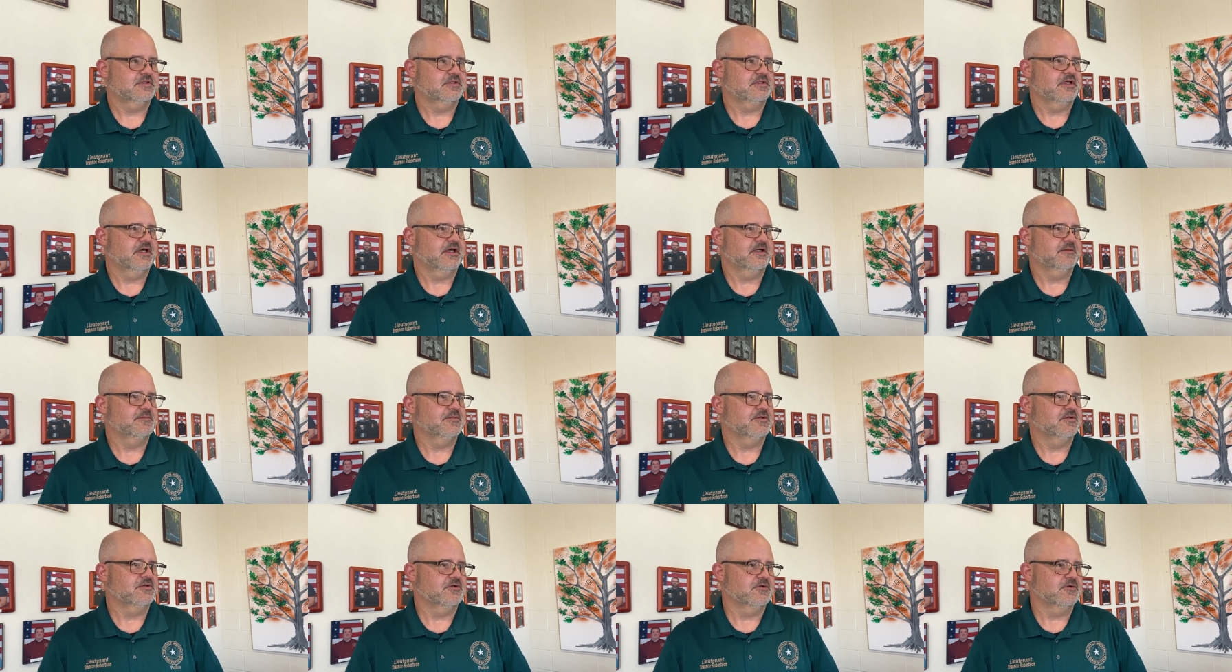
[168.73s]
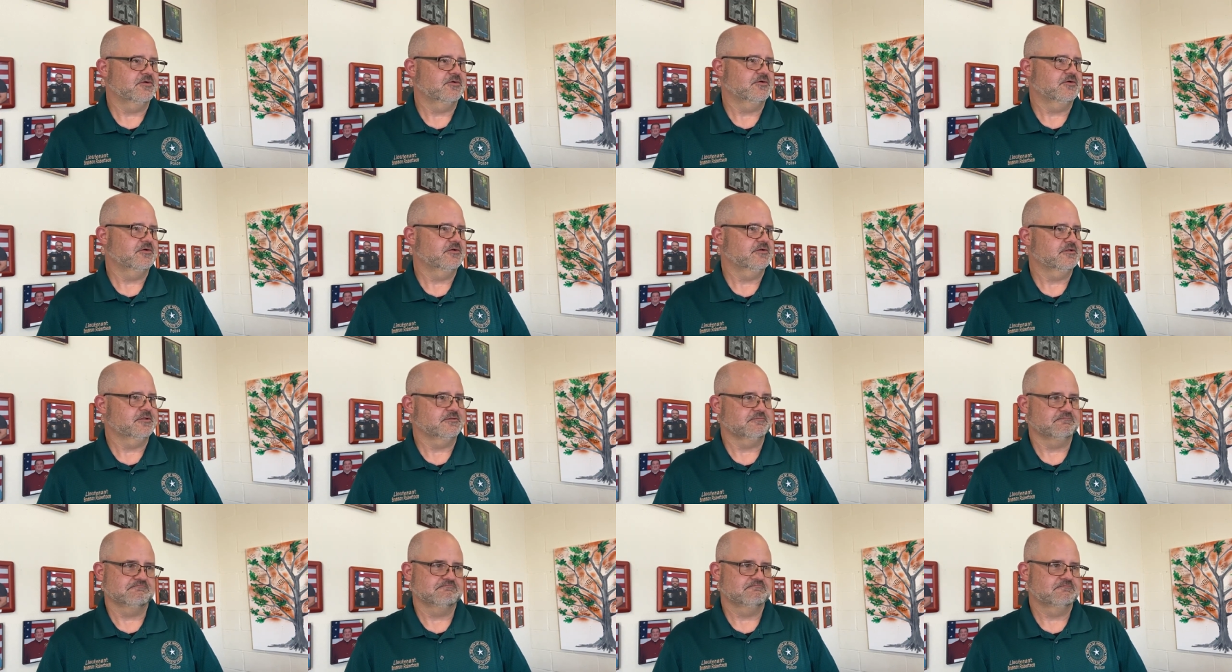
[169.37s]
got him to the door
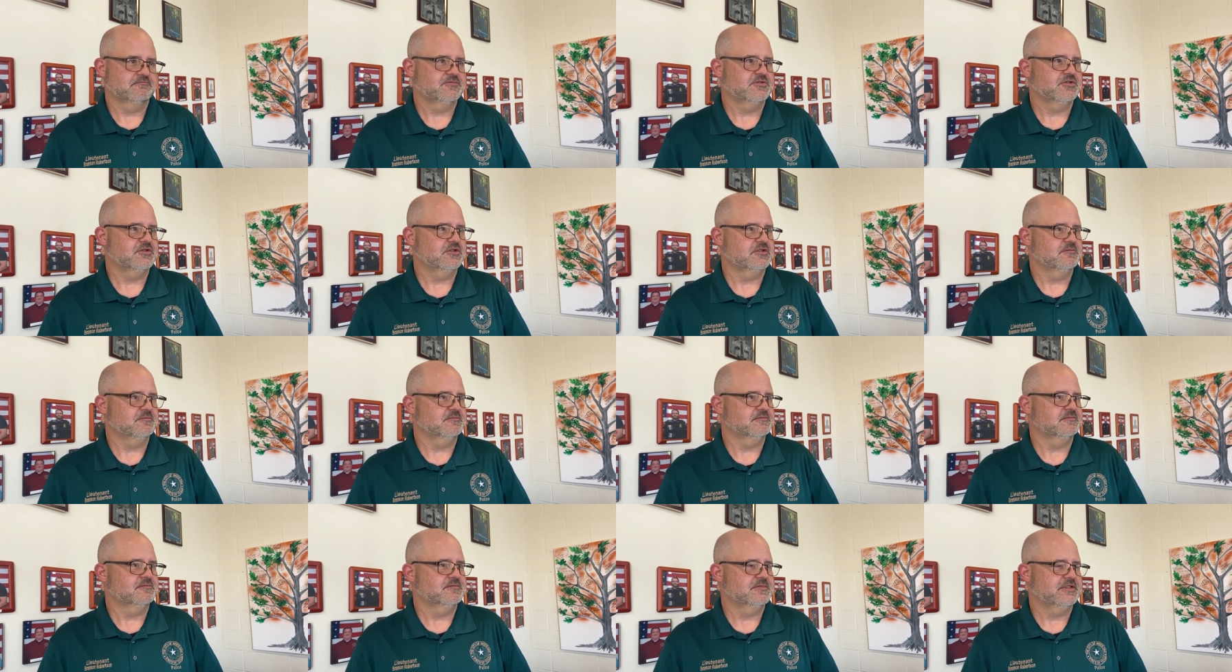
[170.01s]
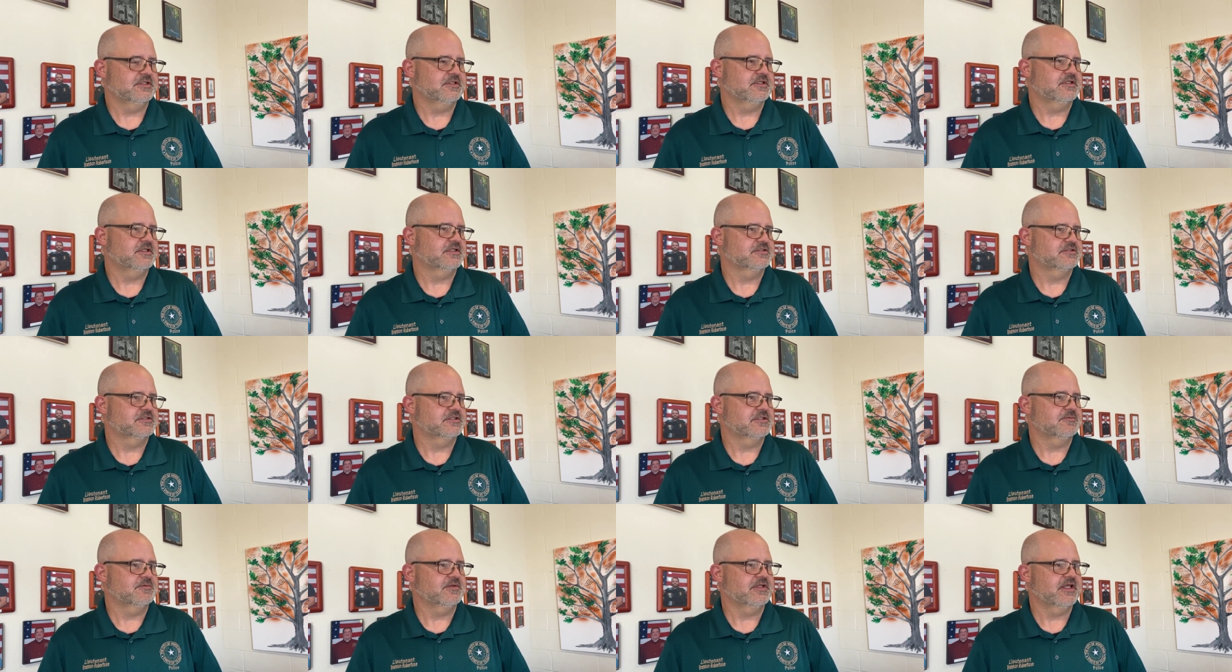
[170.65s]
and took him into
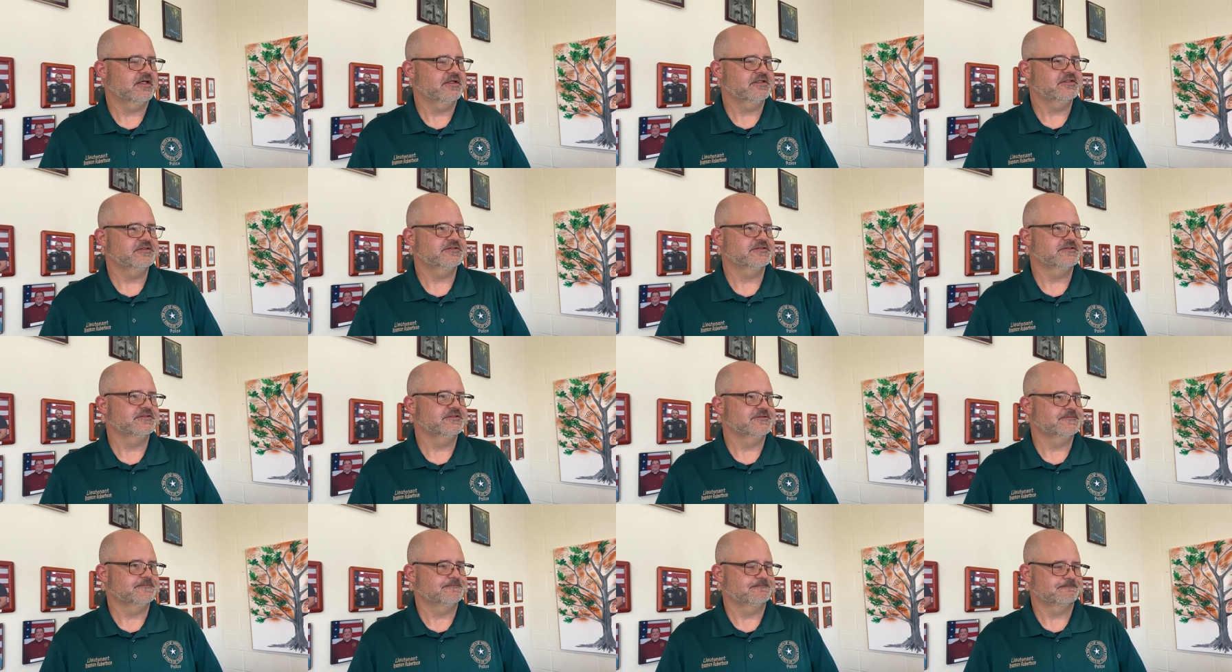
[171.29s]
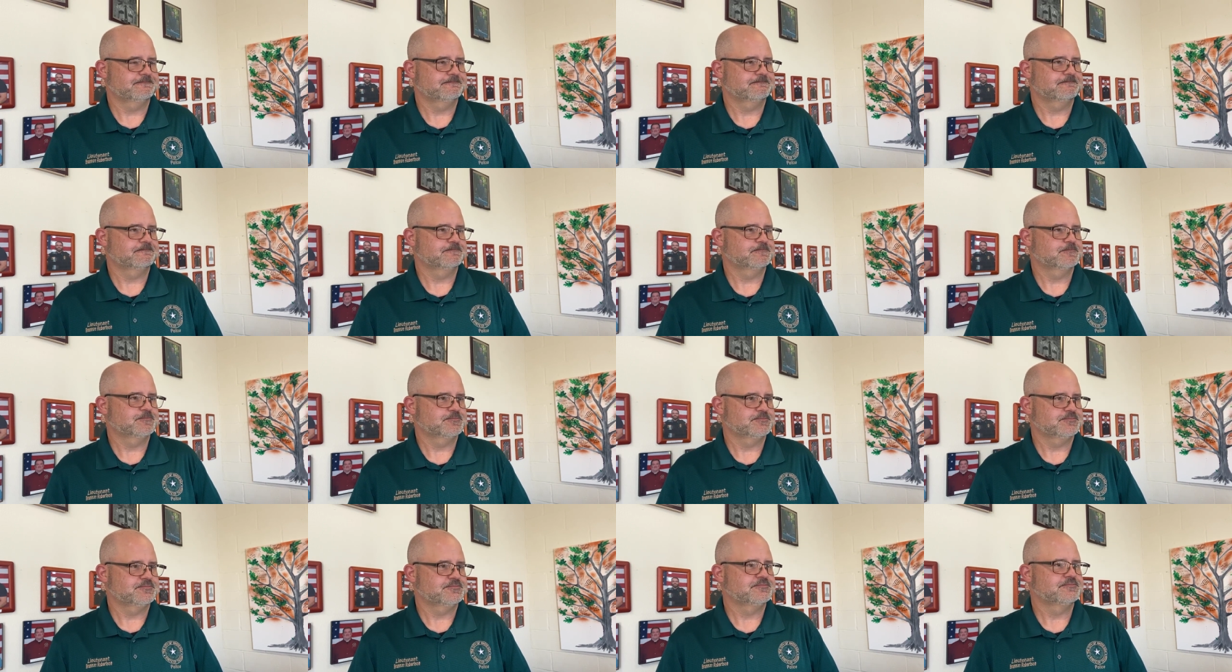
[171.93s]
custody without incident.
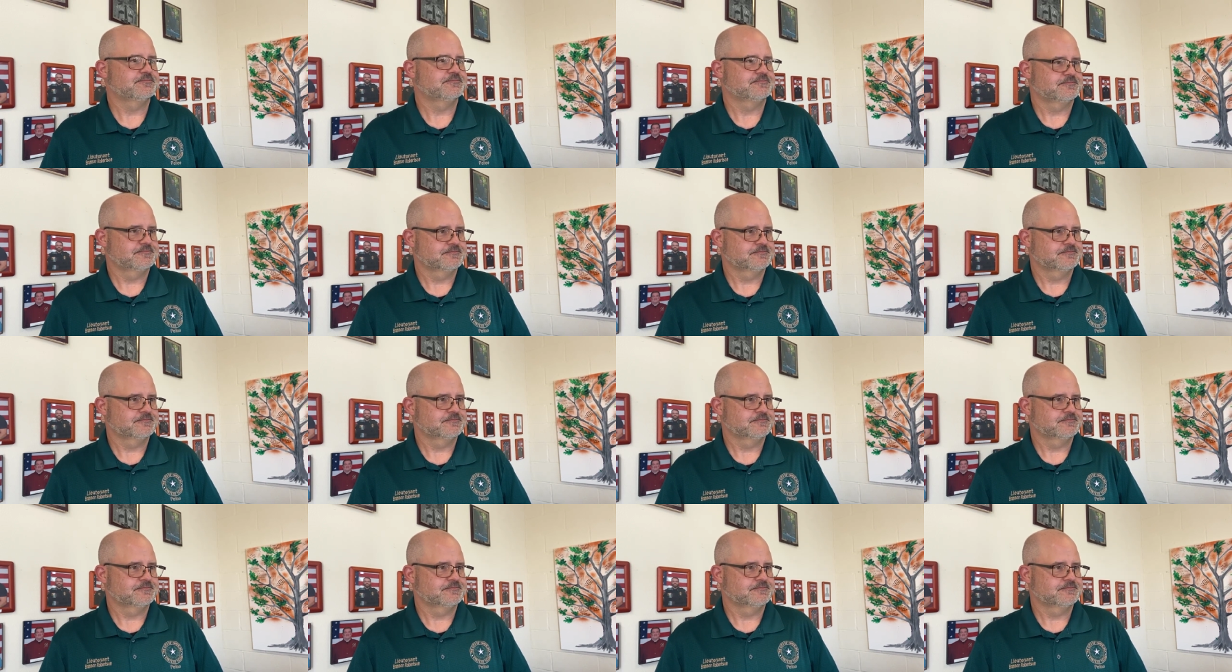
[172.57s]
Okay, all